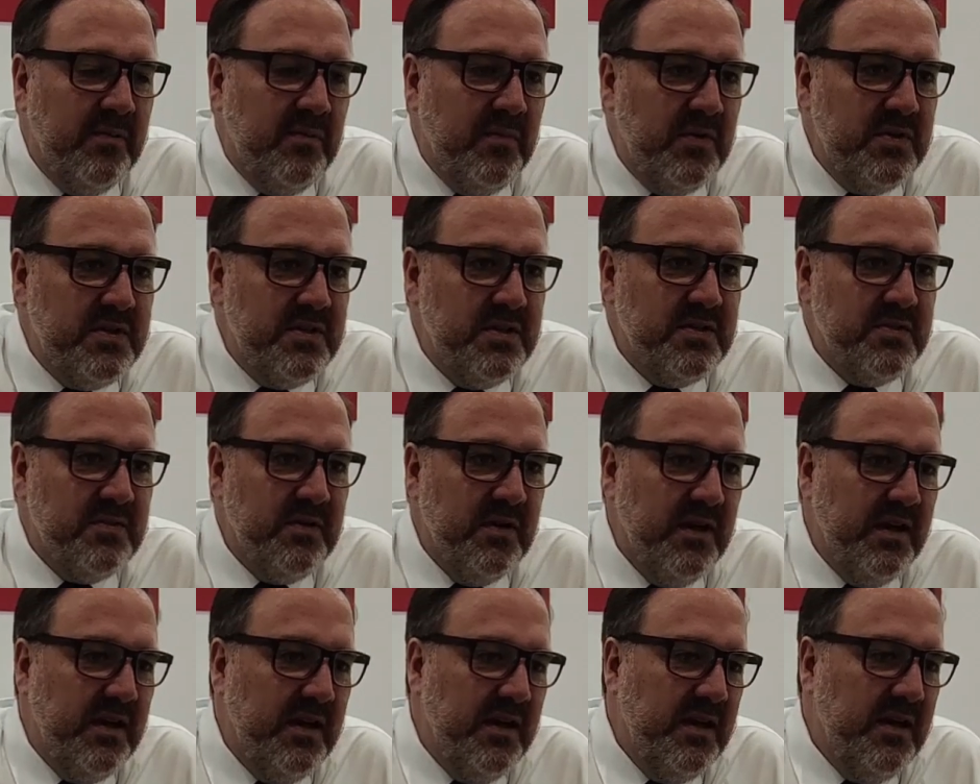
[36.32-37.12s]
which is
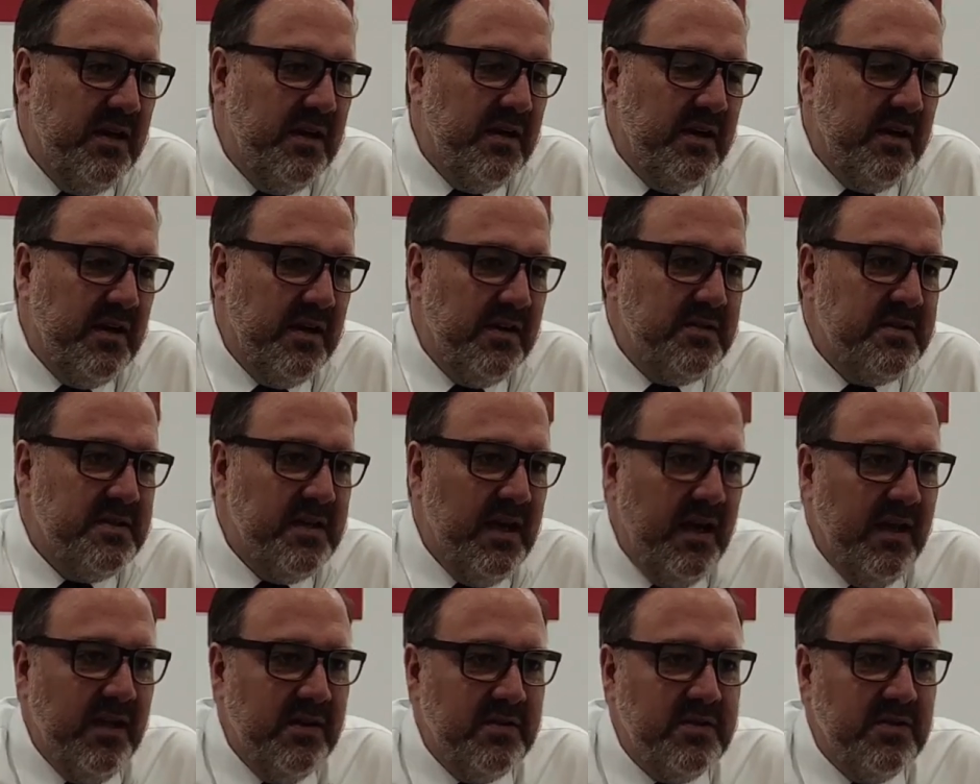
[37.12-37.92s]
really
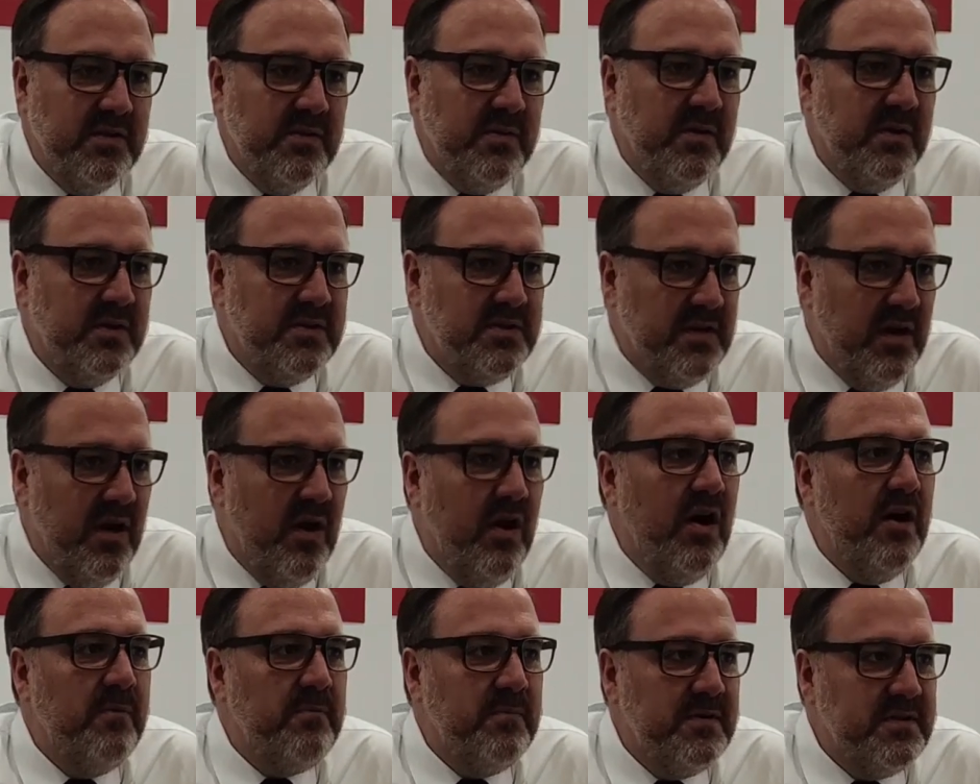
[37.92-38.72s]
tailored towards
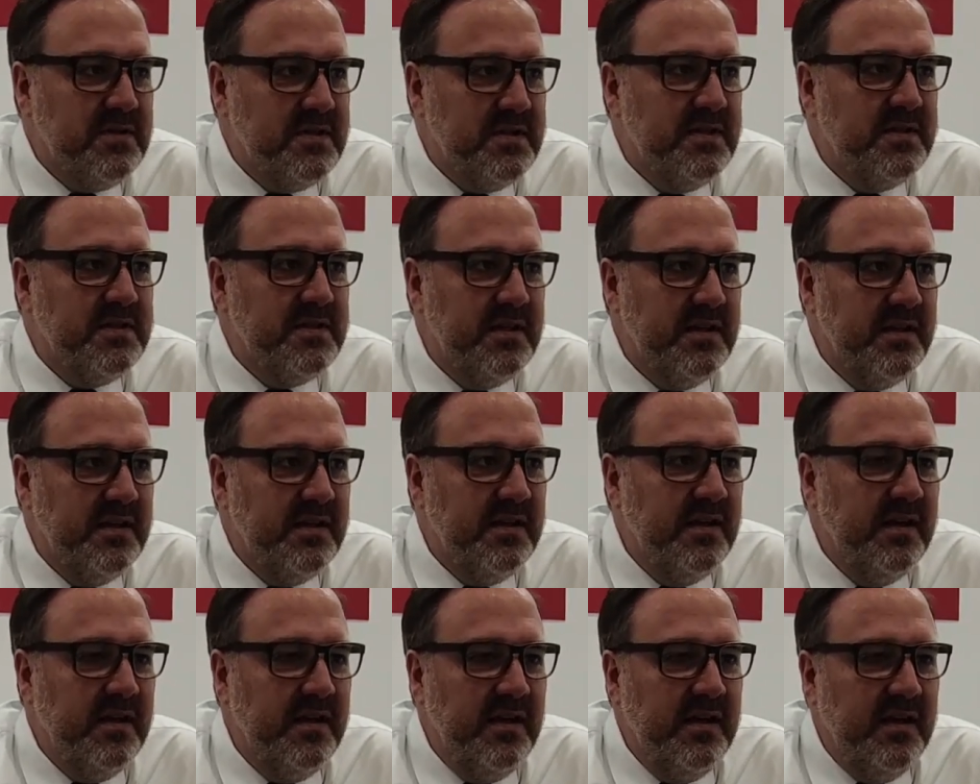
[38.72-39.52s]
high
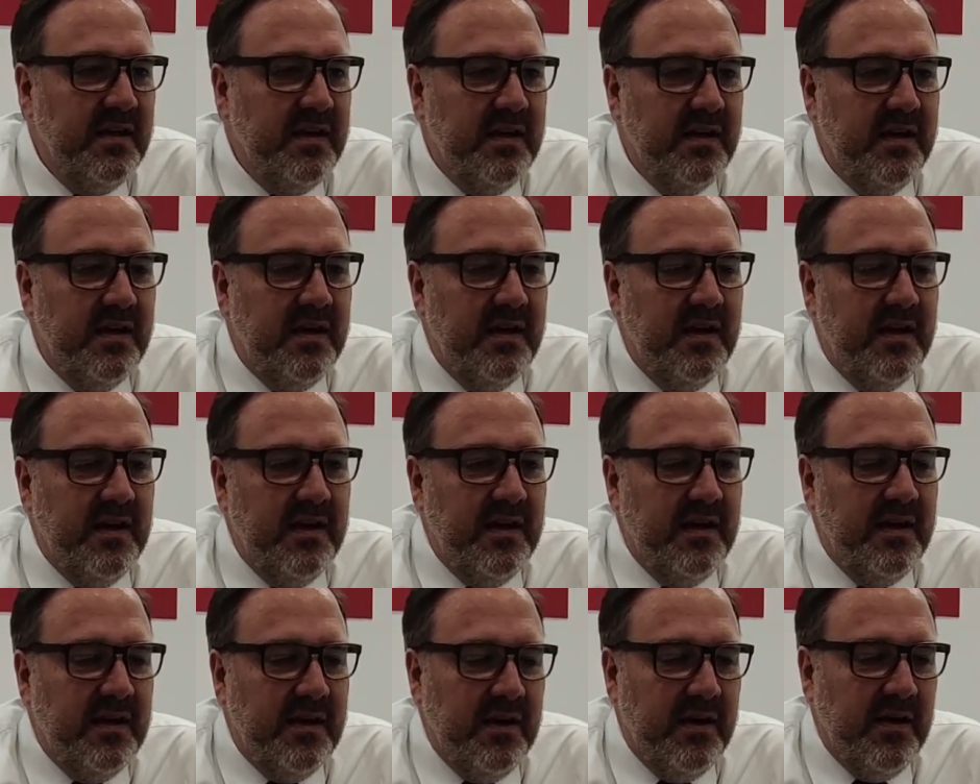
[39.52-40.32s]
precision,
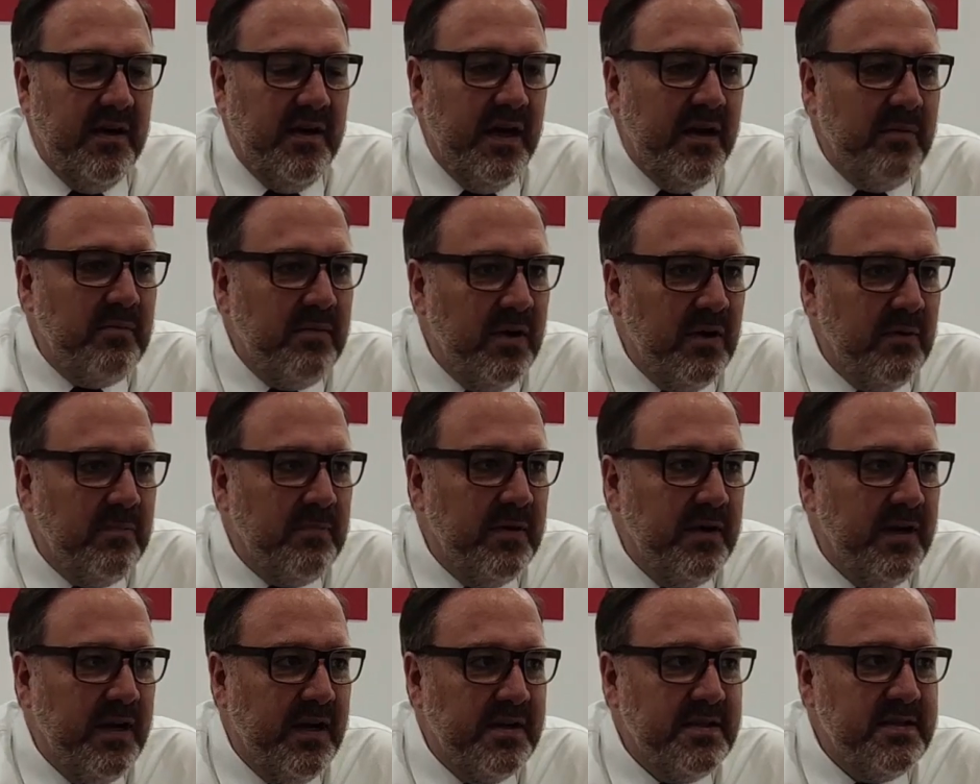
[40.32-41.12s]
end mill
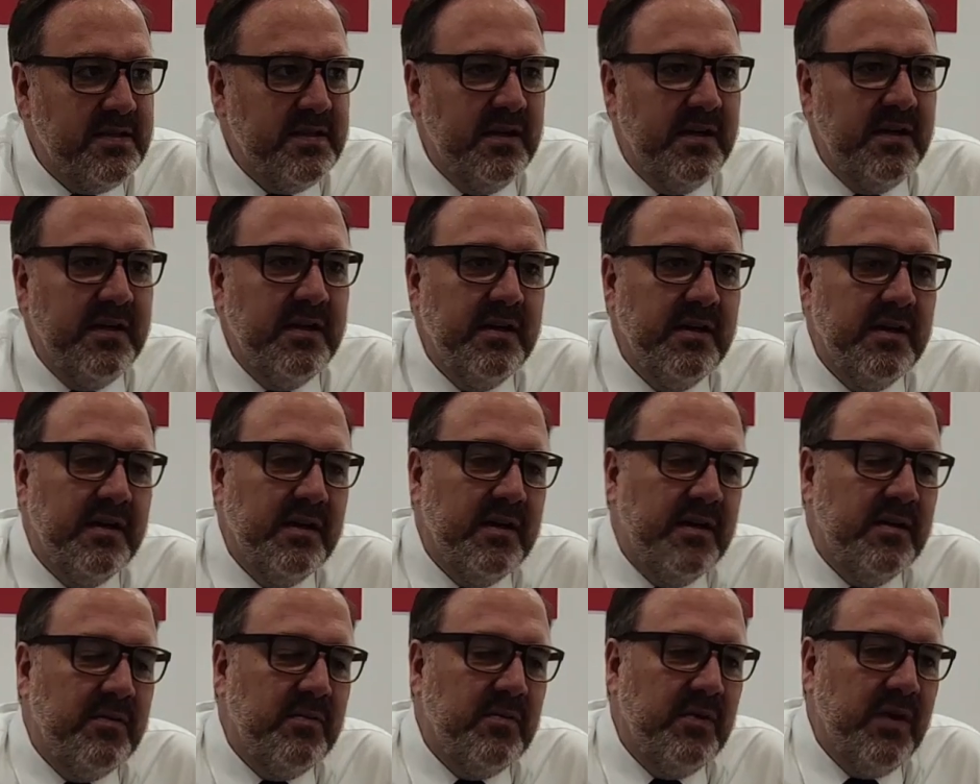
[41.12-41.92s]
production.
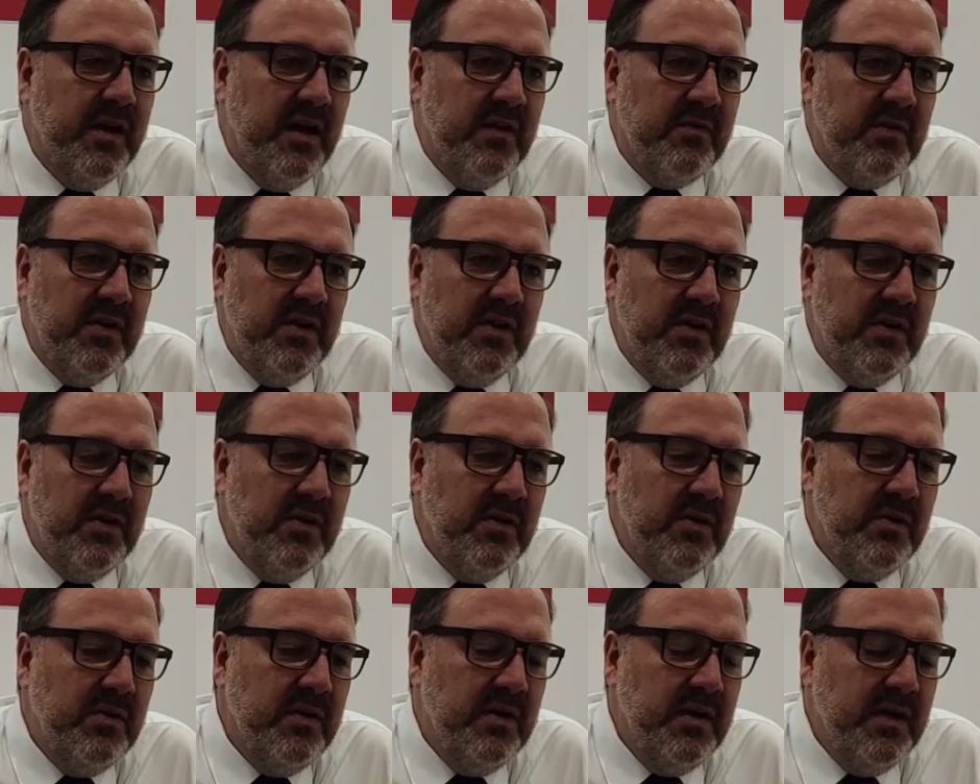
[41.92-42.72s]
We have a
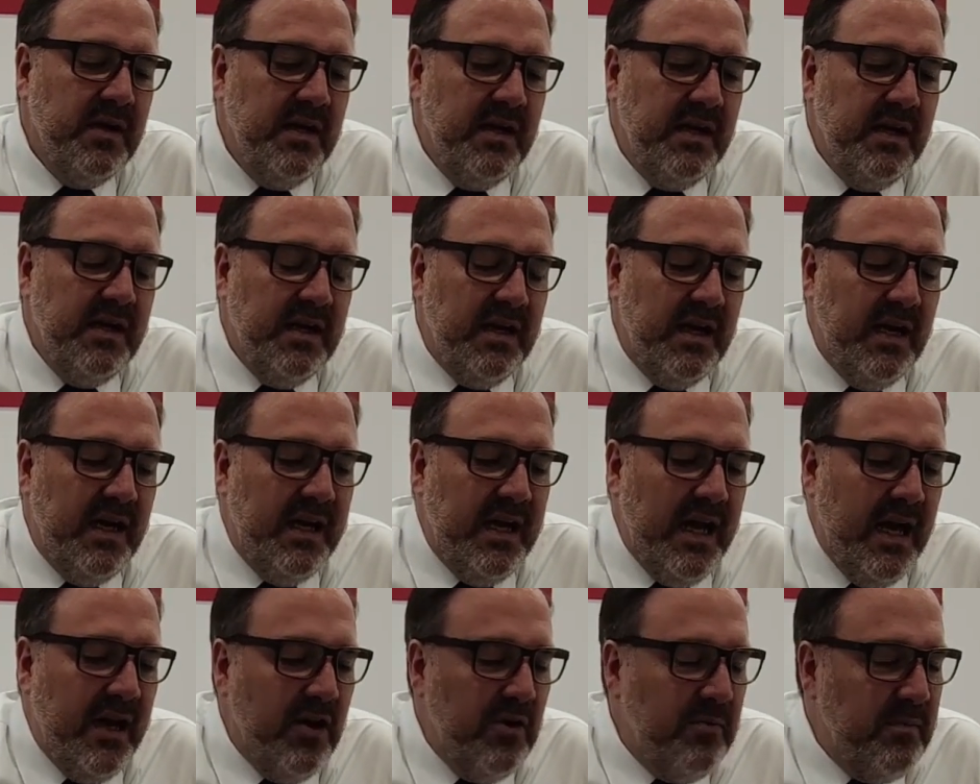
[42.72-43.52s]
new
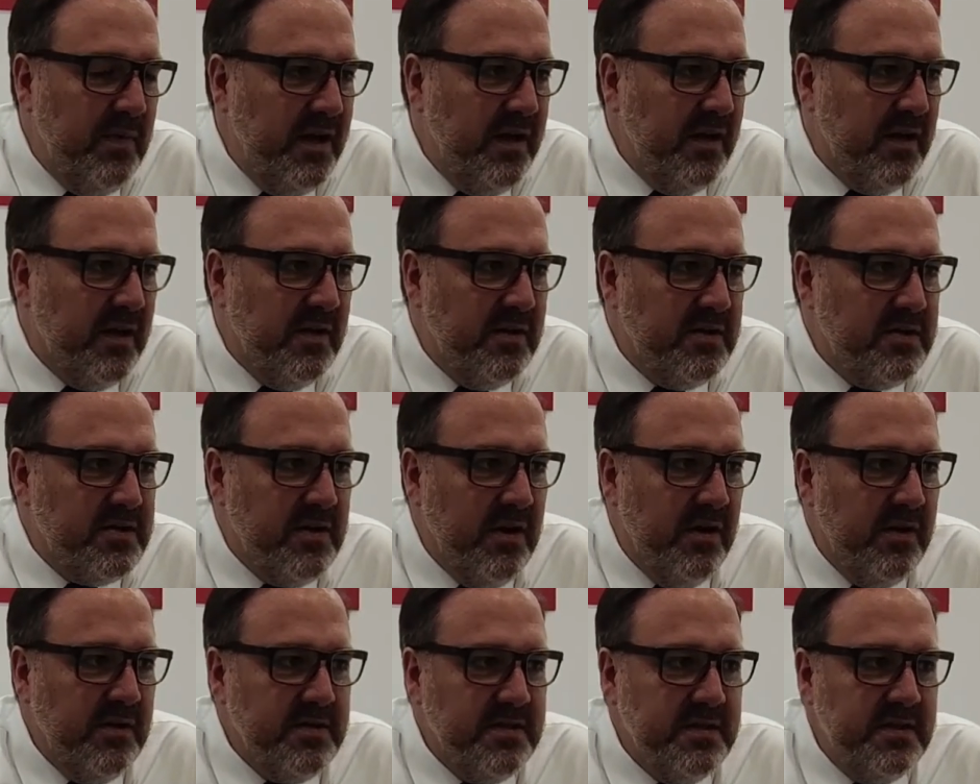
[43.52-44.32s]
nanometer
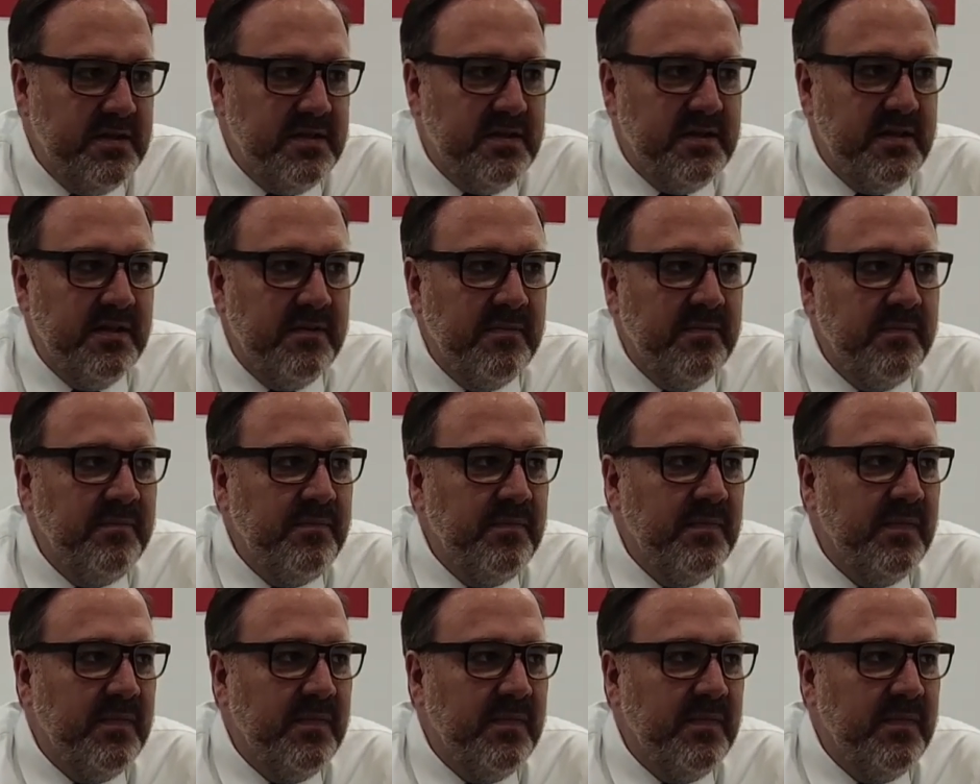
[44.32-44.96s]
control system,